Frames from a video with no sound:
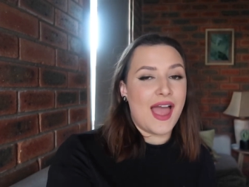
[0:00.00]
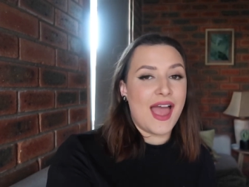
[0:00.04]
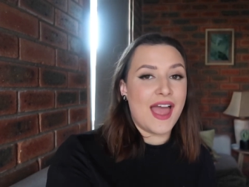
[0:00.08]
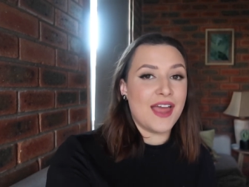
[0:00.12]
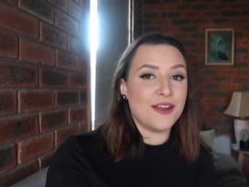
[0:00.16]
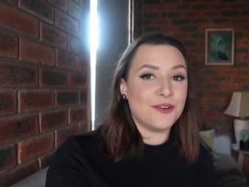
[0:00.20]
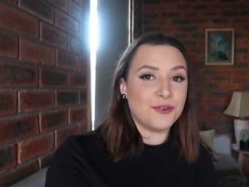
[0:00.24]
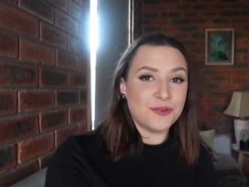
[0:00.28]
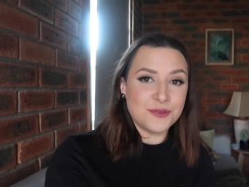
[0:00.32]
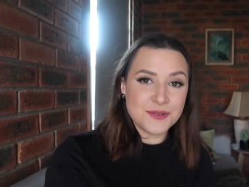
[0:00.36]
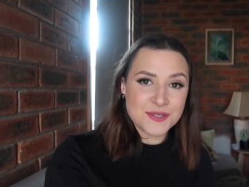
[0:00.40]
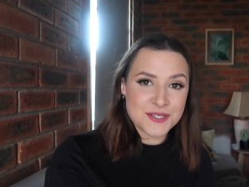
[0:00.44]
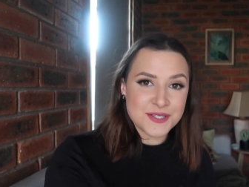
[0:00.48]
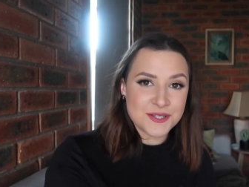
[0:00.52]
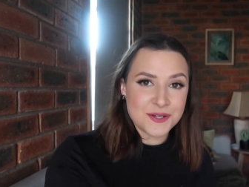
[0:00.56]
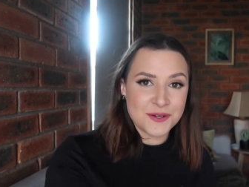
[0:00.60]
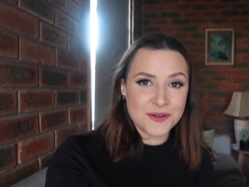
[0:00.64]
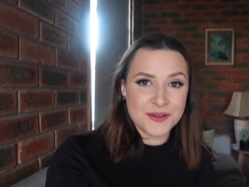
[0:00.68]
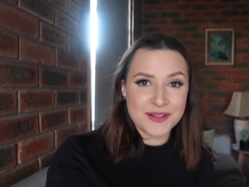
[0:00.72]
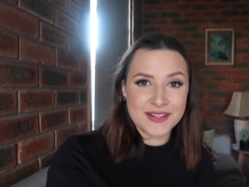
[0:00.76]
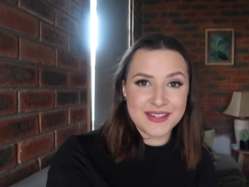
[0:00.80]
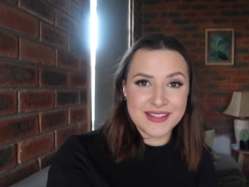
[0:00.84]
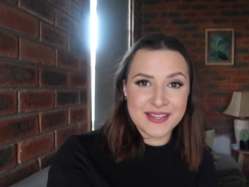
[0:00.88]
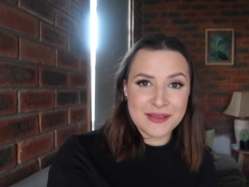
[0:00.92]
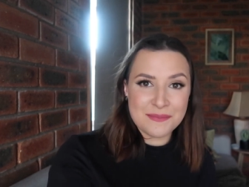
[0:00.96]
And
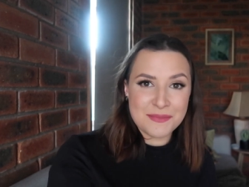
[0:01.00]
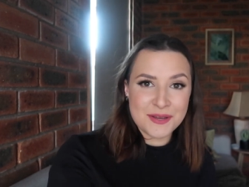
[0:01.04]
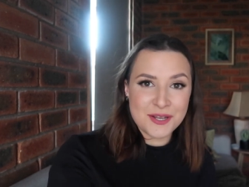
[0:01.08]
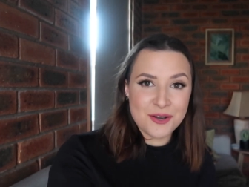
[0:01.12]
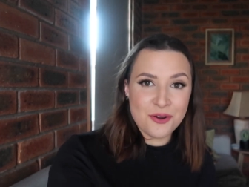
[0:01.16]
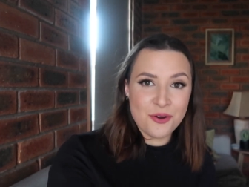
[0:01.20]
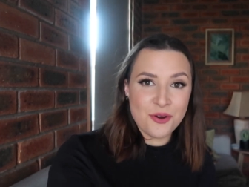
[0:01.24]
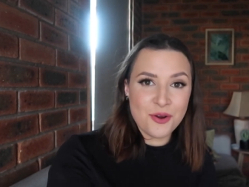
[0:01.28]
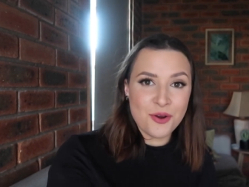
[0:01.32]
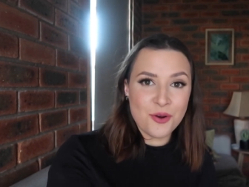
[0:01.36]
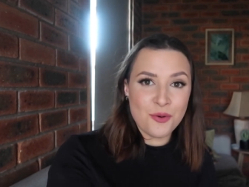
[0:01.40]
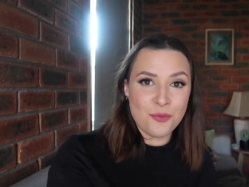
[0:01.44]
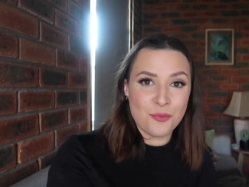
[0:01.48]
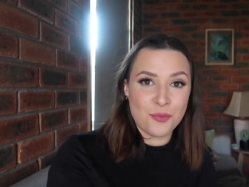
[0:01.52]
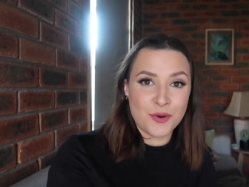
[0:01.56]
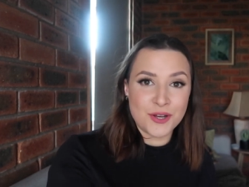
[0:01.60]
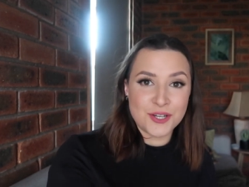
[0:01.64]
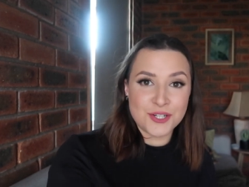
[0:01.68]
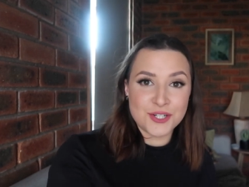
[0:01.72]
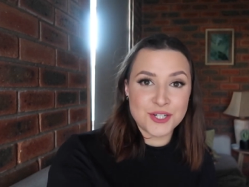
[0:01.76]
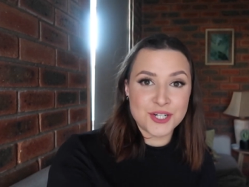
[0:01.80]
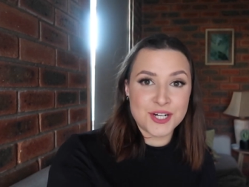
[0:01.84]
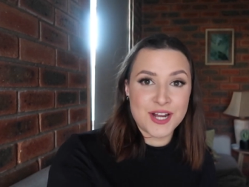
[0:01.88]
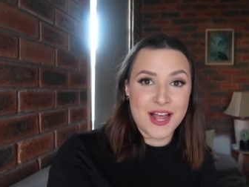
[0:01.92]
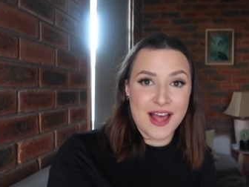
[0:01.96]
also, let me know
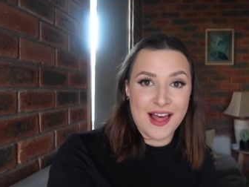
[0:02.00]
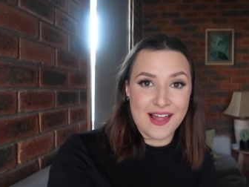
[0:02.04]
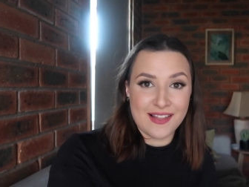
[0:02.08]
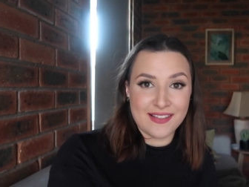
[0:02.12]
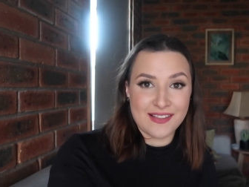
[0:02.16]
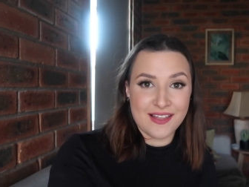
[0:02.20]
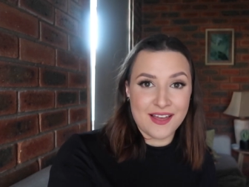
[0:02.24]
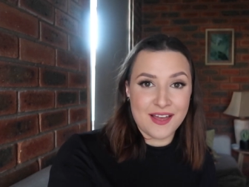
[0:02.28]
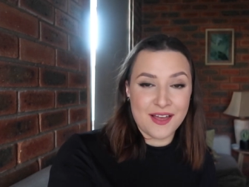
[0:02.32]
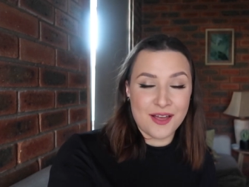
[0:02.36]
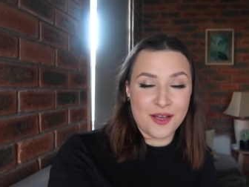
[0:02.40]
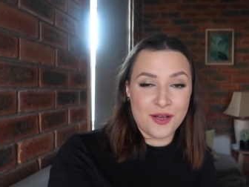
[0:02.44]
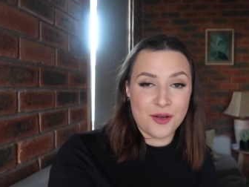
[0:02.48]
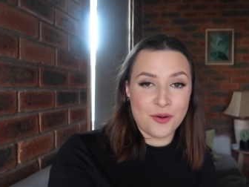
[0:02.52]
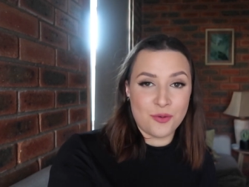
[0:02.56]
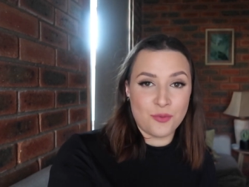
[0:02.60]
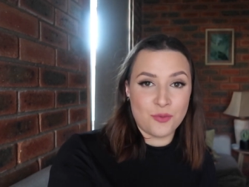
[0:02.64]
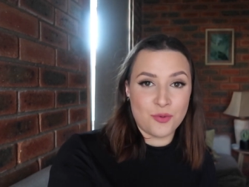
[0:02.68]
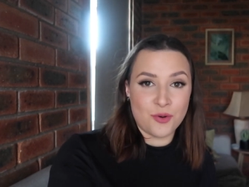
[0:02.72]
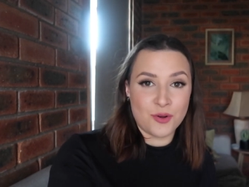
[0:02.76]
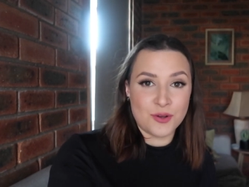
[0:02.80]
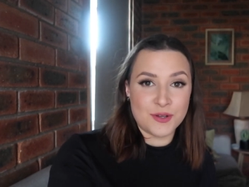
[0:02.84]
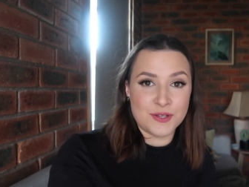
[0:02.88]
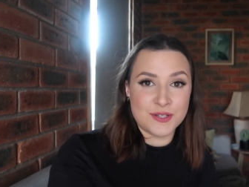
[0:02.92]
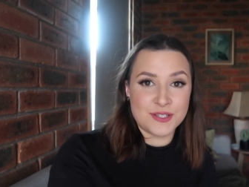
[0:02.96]
which colour
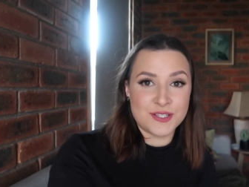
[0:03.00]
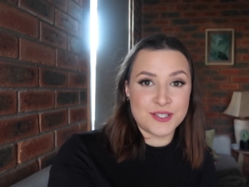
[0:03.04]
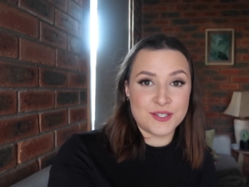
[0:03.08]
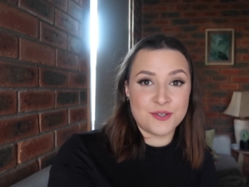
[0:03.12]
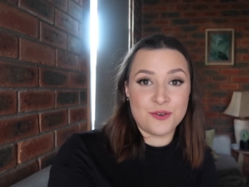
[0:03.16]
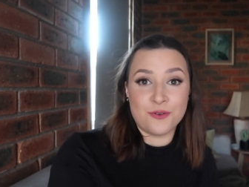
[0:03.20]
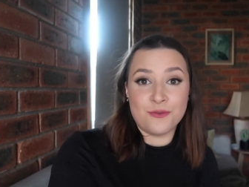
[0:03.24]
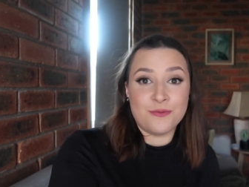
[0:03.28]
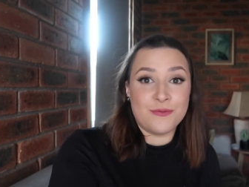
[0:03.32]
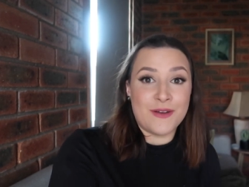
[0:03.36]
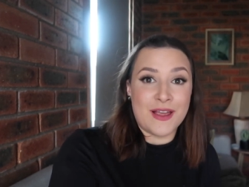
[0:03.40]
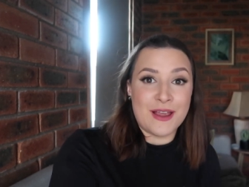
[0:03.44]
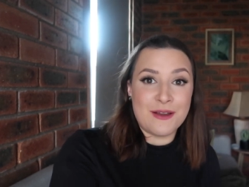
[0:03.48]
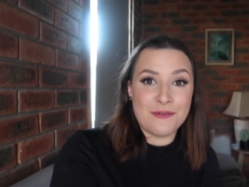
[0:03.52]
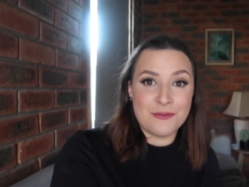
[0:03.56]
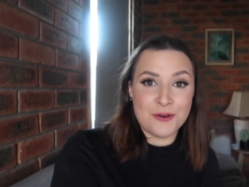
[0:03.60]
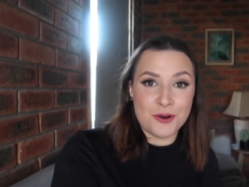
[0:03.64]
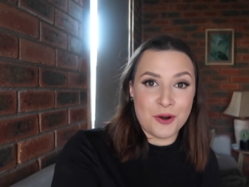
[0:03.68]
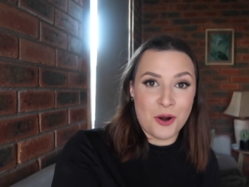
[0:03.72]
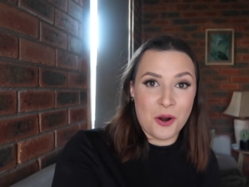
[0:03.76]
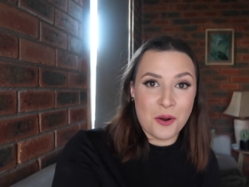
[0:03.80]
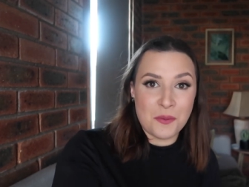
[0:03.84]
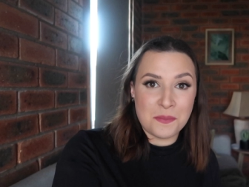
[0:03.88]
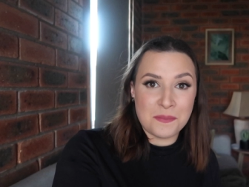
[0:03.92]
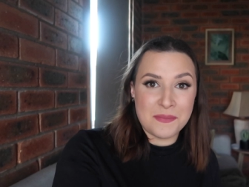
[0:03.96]
was your
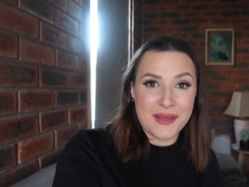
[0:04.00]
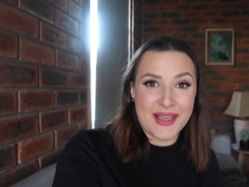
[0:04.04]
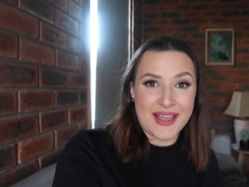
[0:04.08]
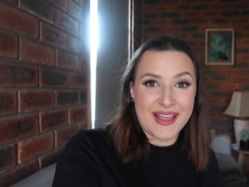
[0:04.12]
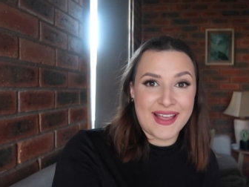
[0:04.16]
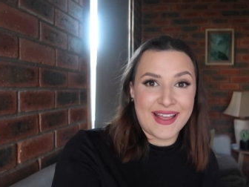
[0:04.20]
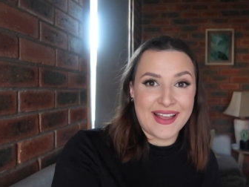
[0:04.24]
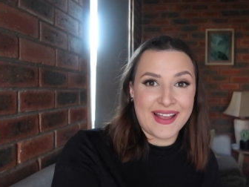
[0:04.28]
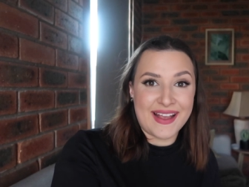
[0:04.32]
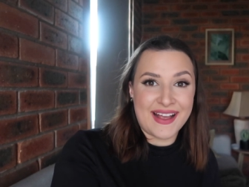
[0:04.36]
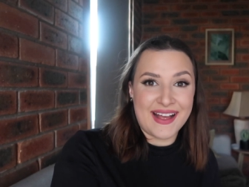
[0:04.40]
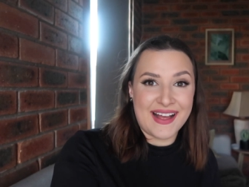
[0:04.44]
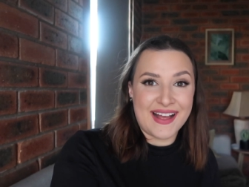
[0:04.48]
favourite on me.